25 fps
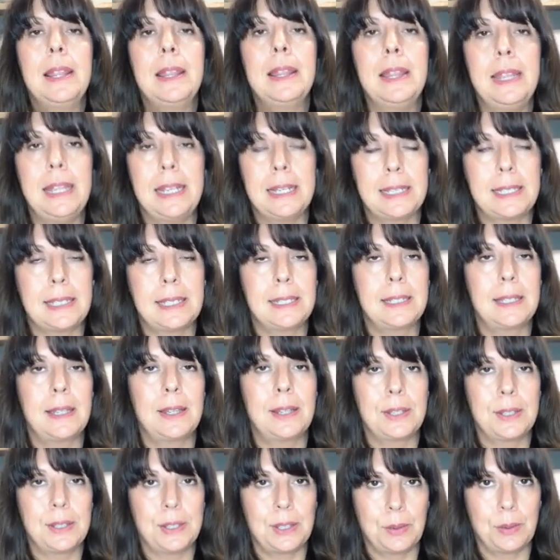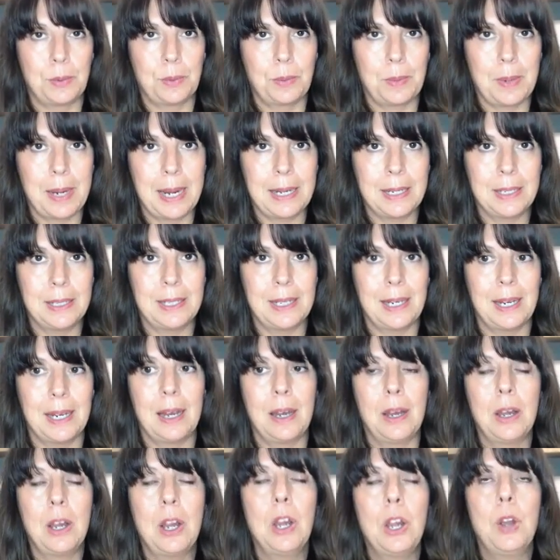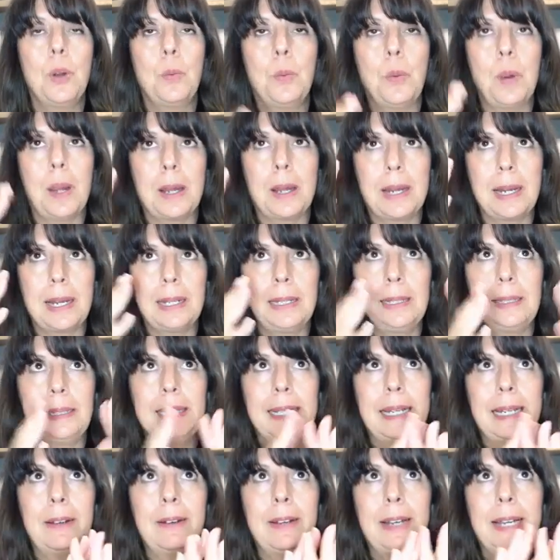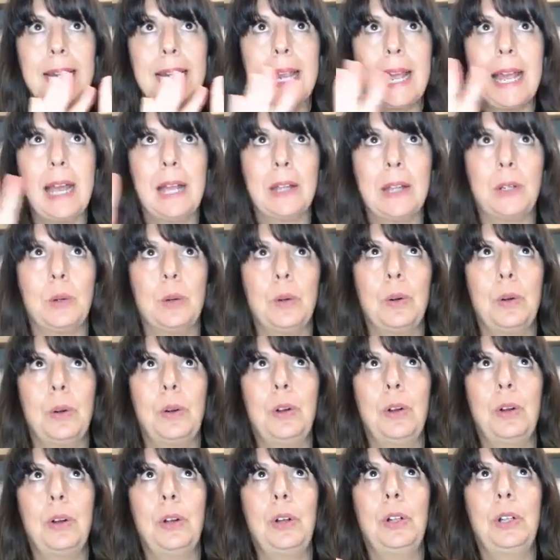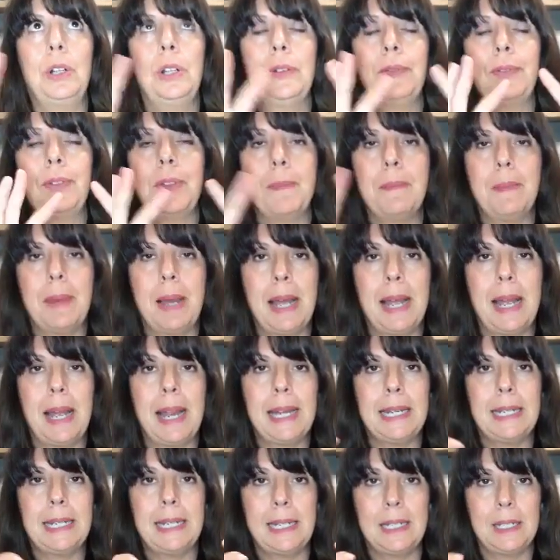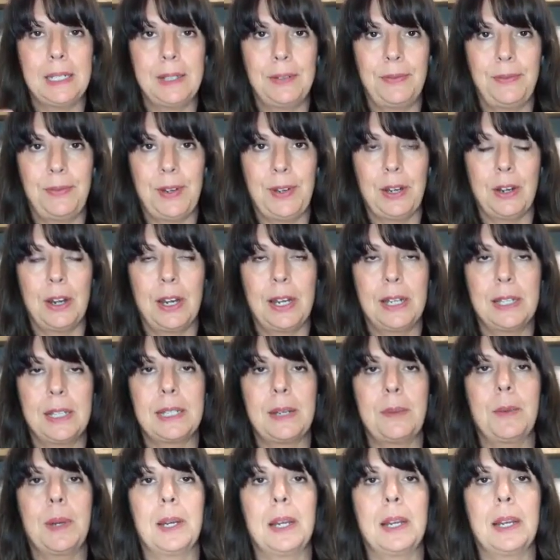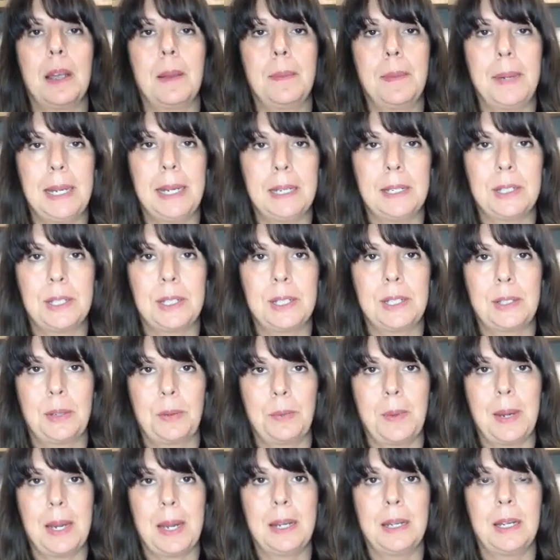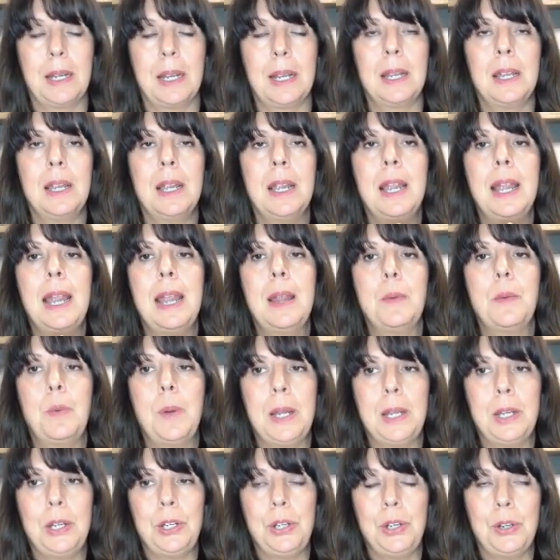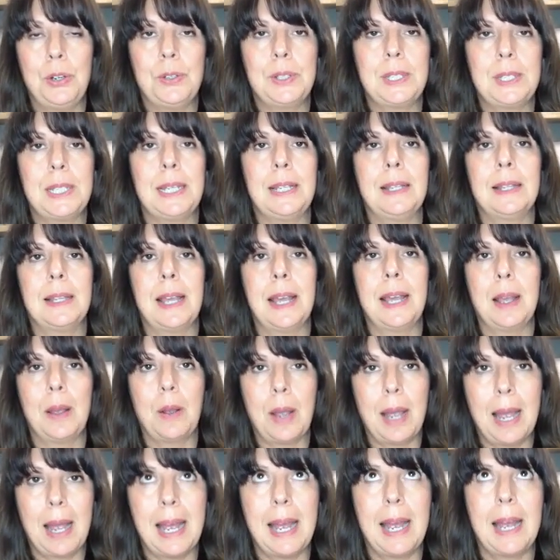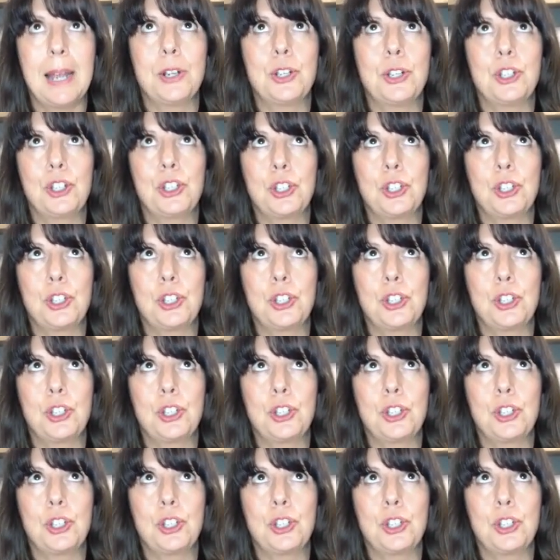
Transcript: This is the surrender. We're clearing out all of the mind interference and we're coming into surrender. We're using that heart.